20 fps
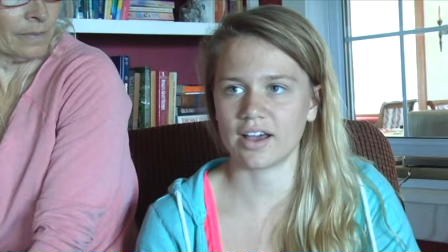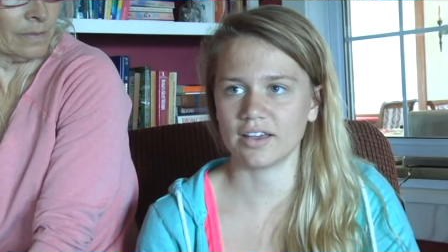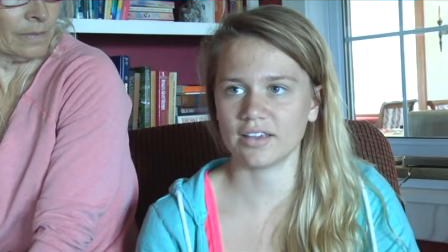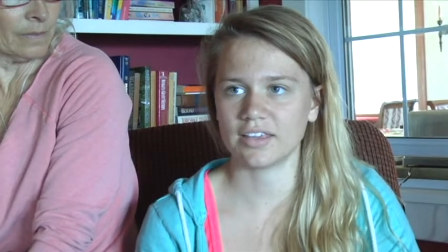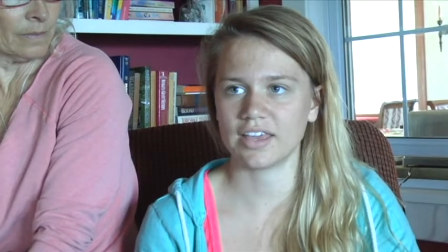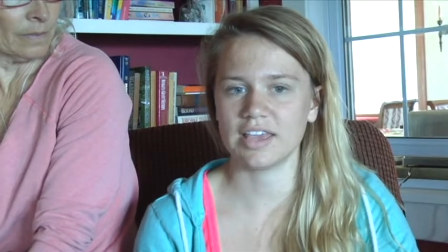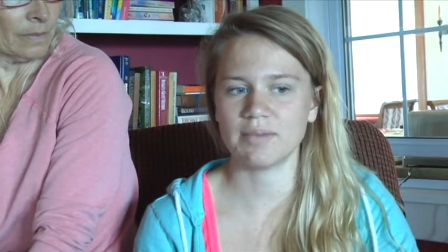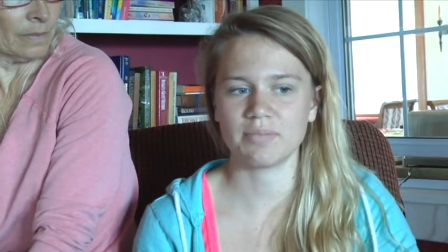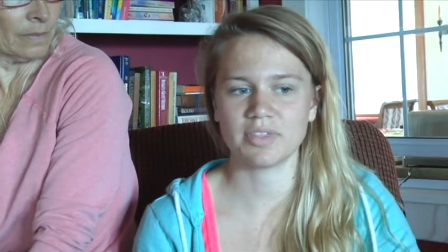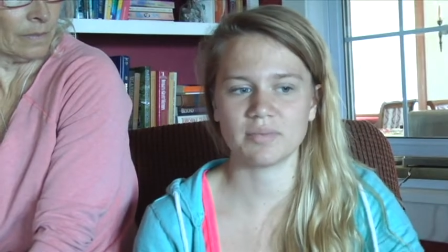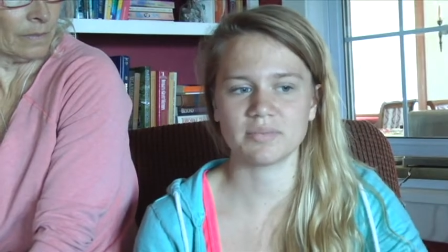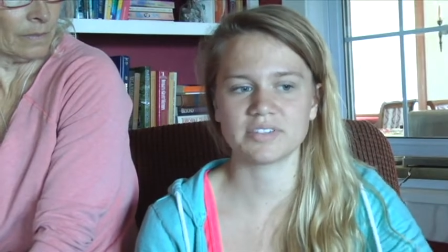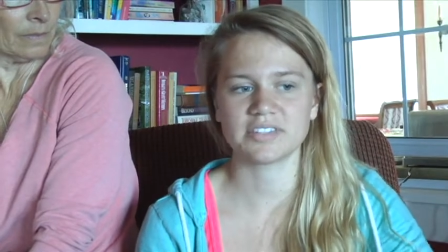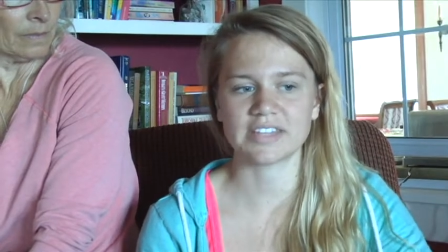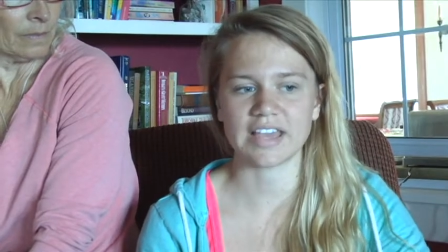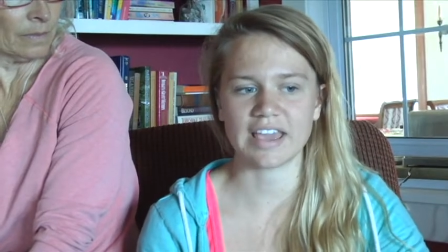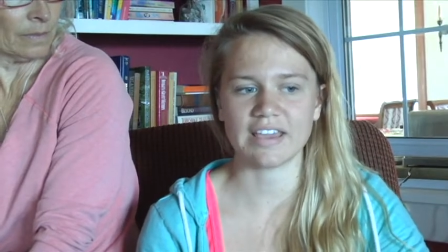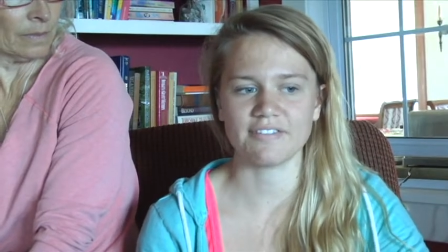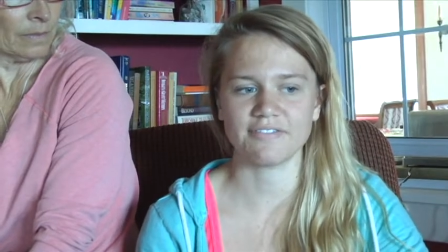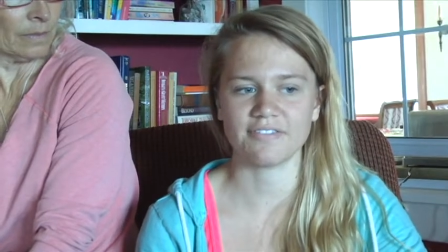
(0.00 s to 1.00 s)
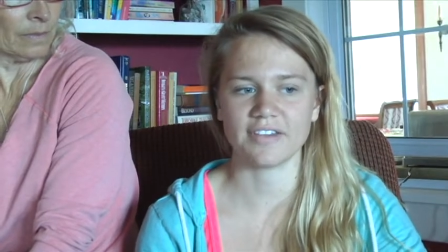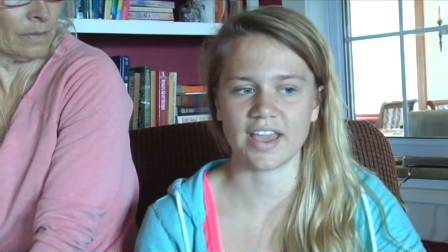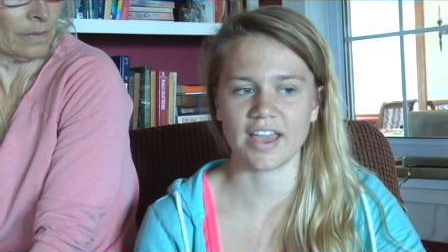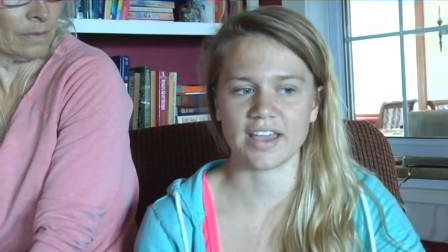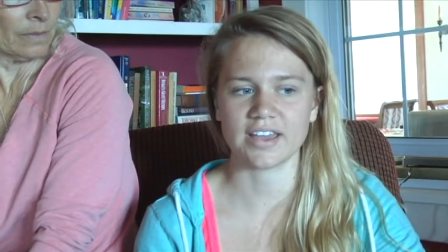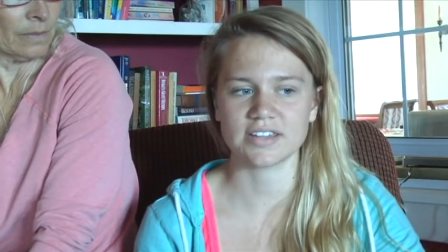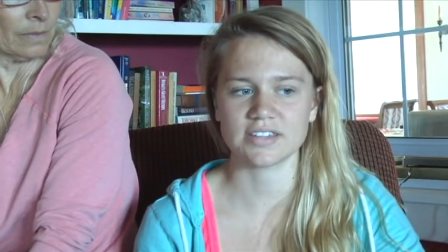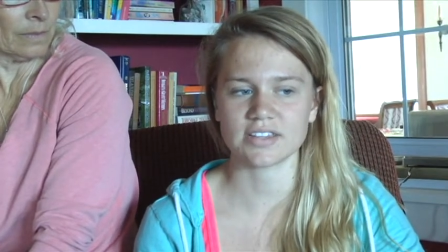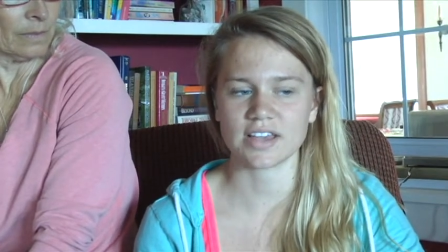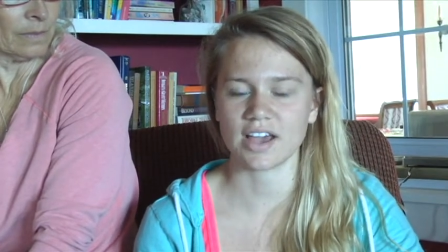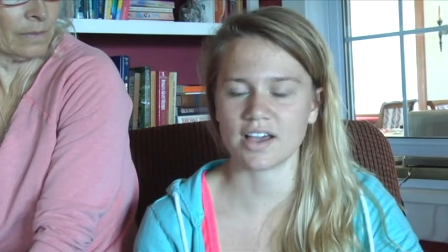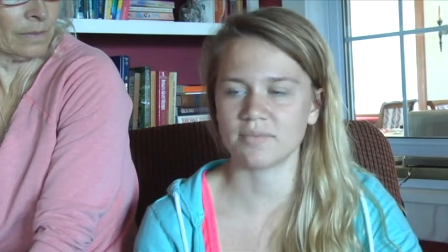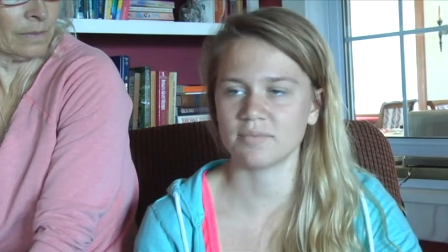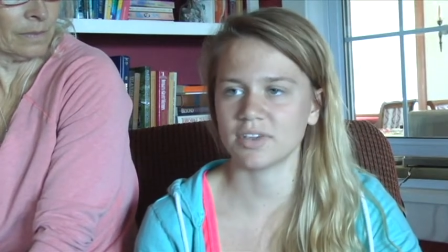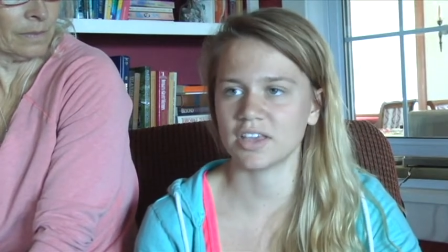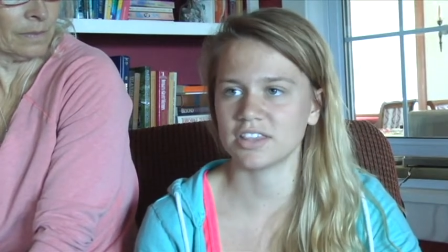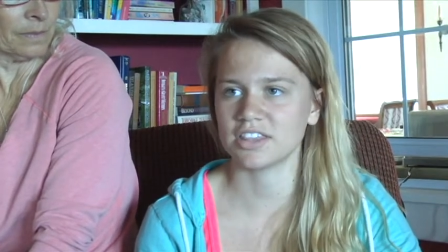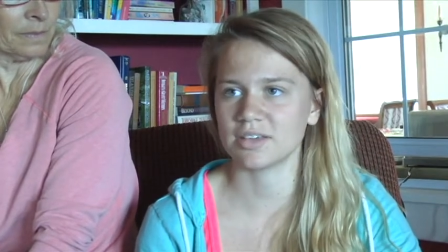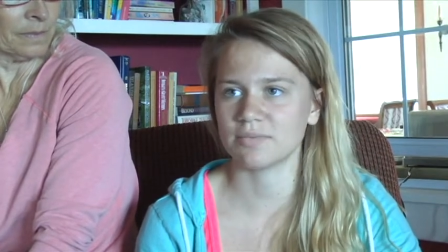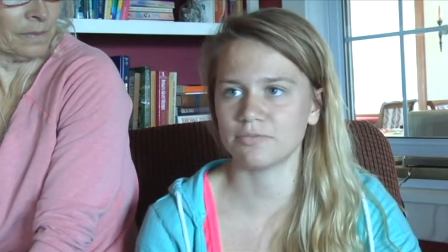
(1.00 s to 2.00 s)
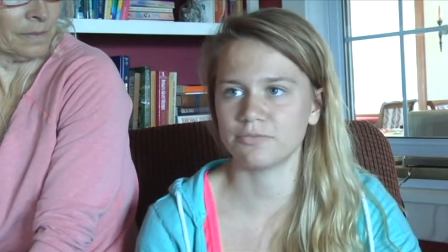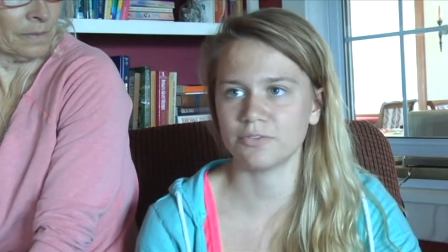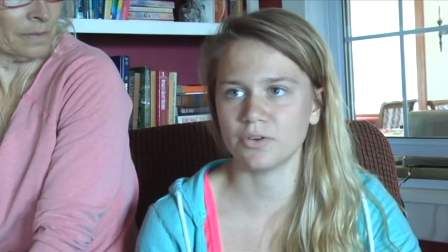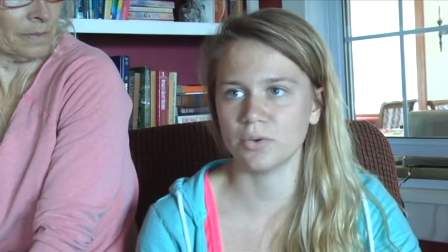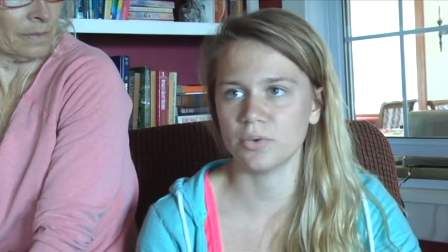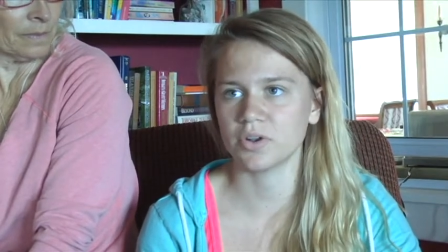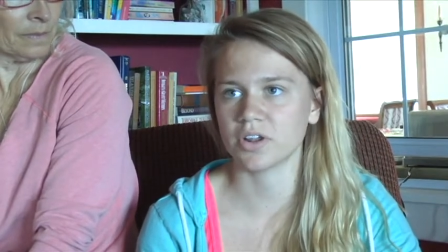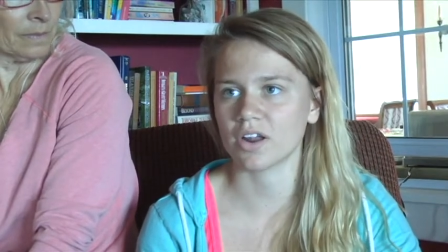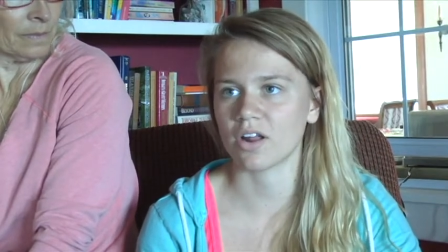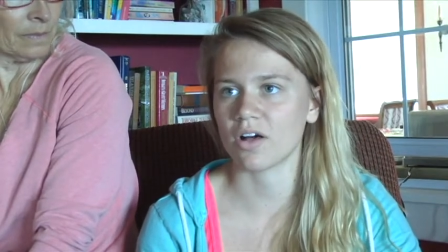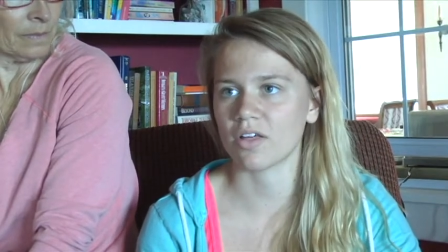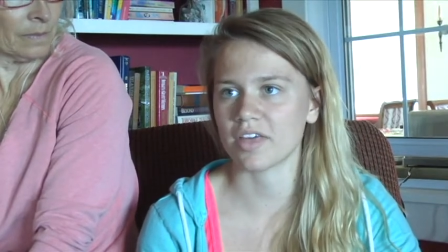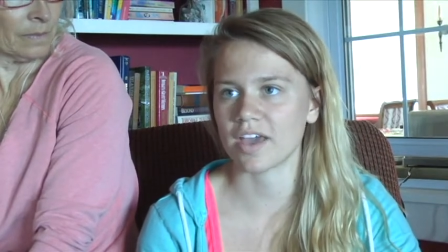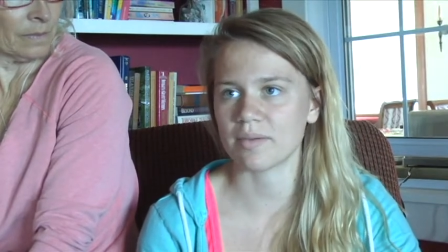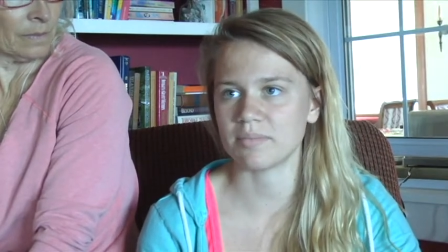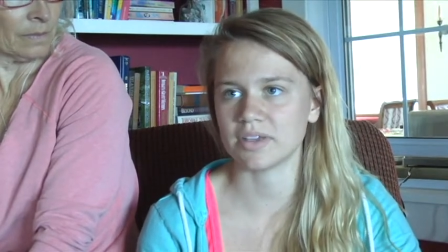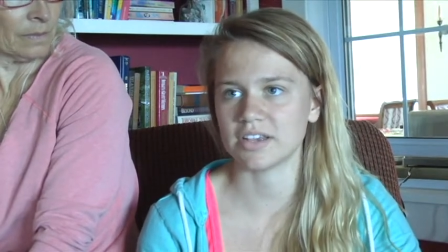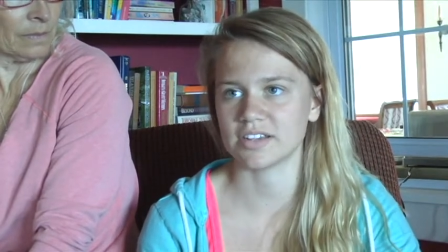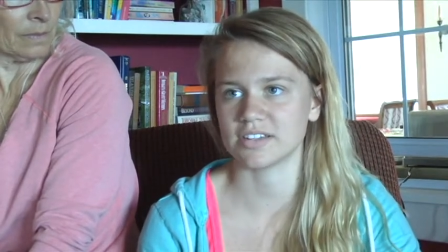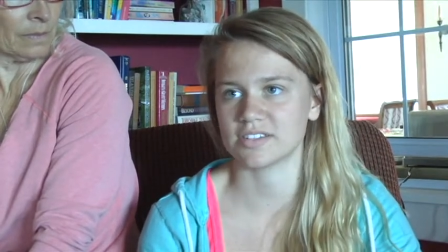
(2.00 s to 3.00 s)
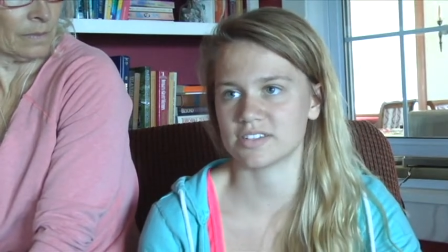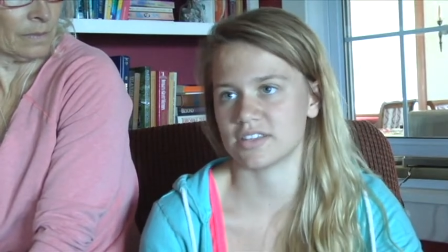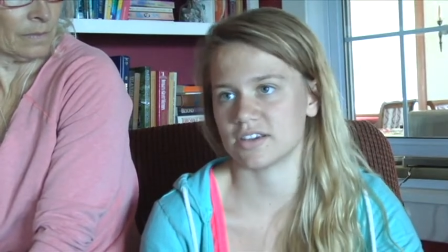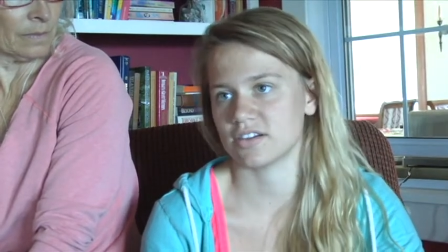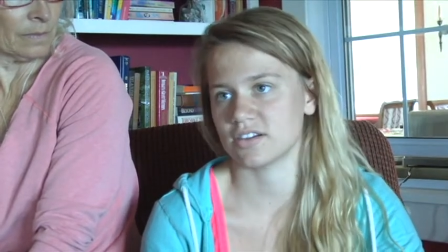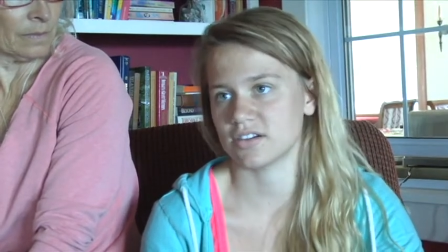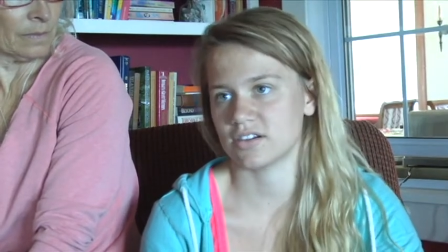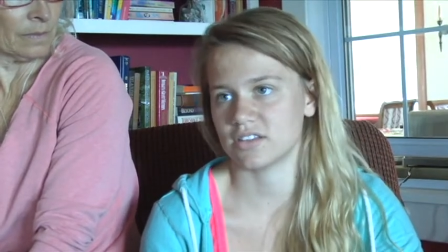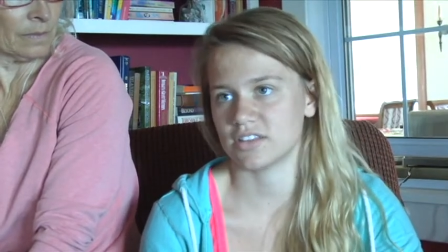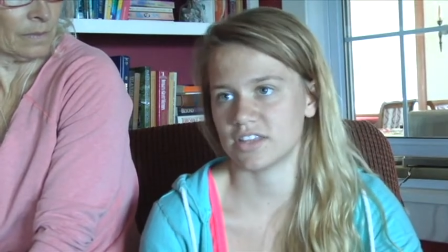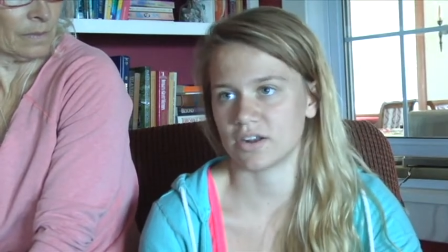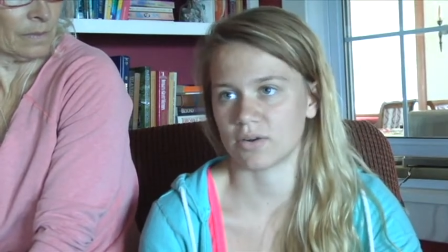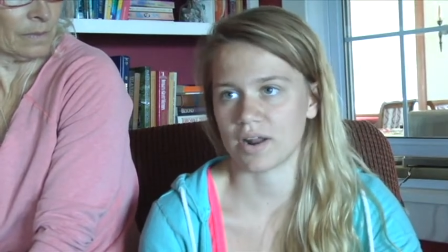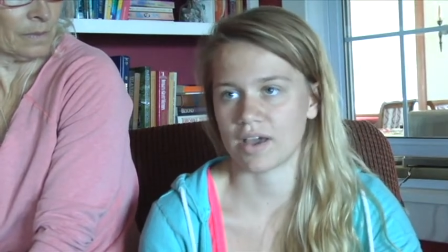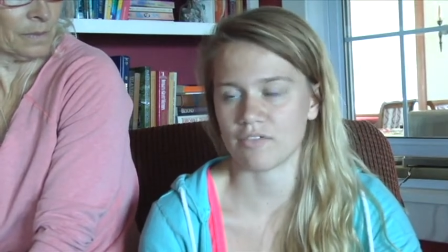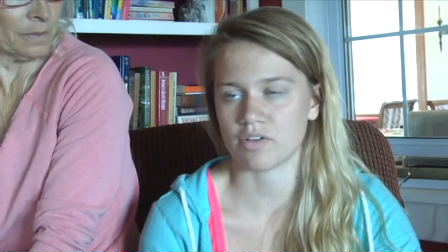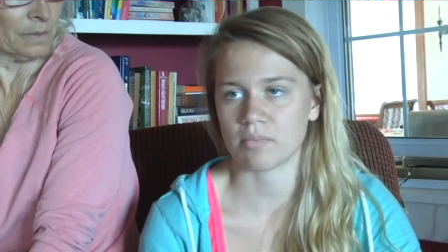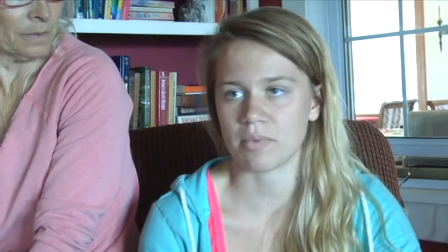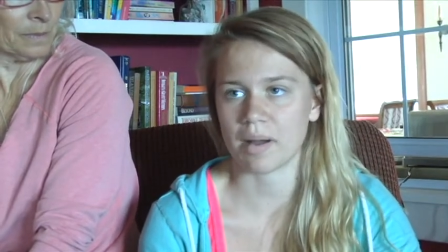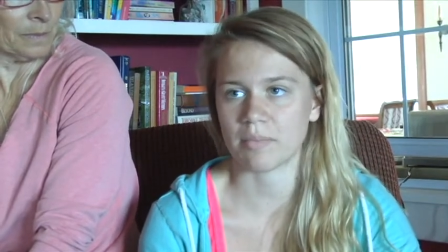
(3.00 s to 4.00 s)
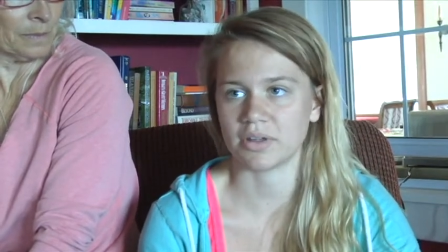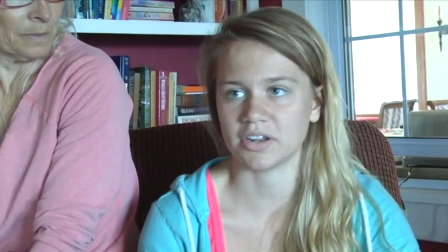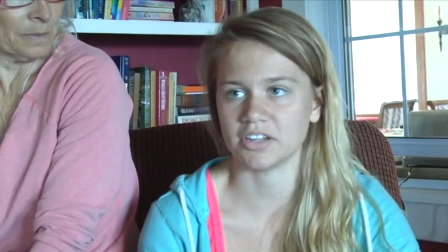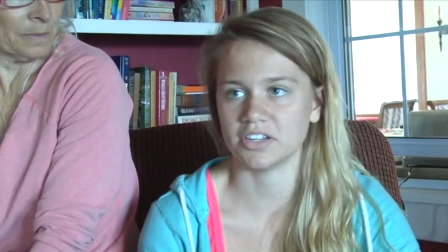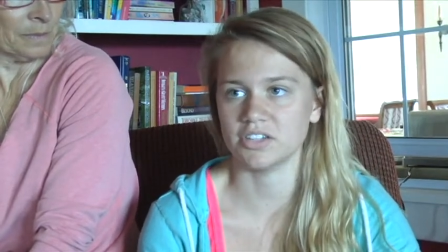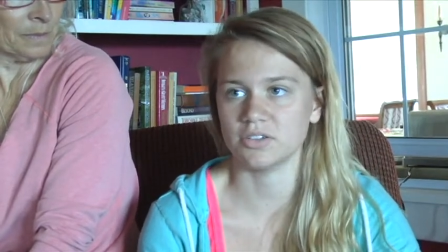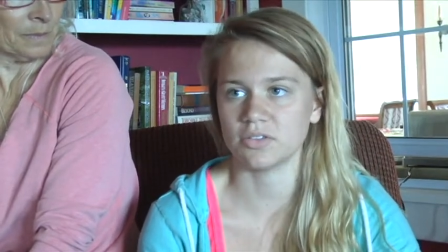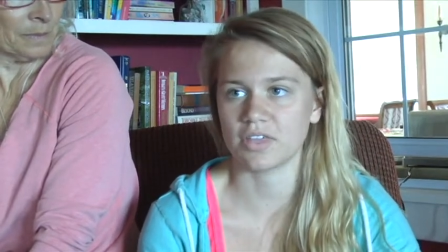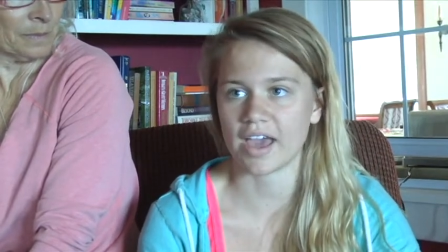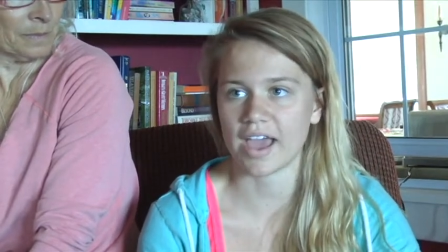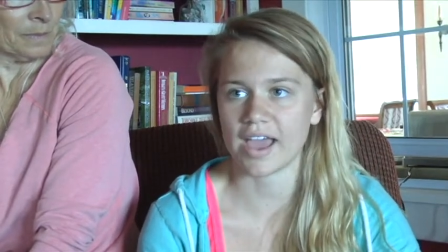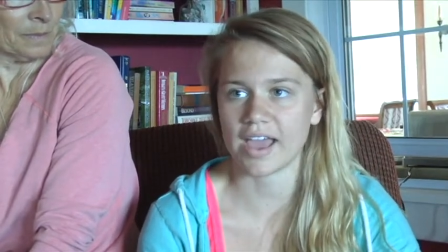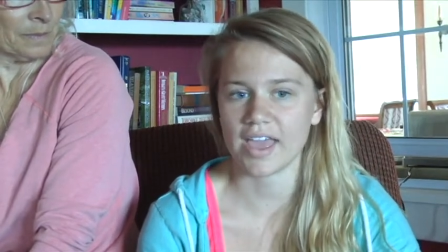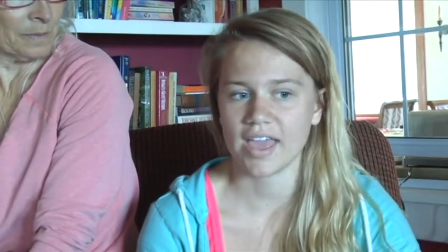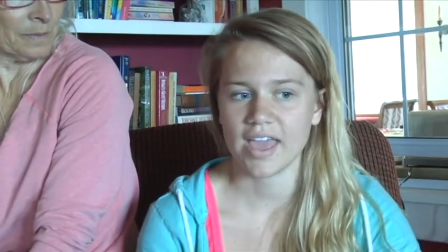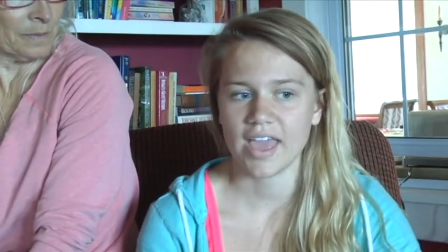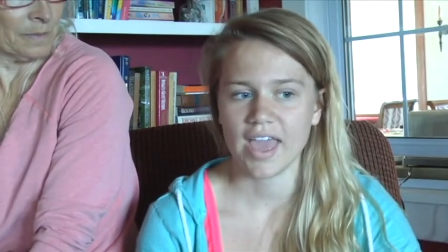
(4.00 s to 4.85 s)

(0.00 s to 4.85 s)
keep them safe and um, get them food and all that because they're they don't have a mama to do that,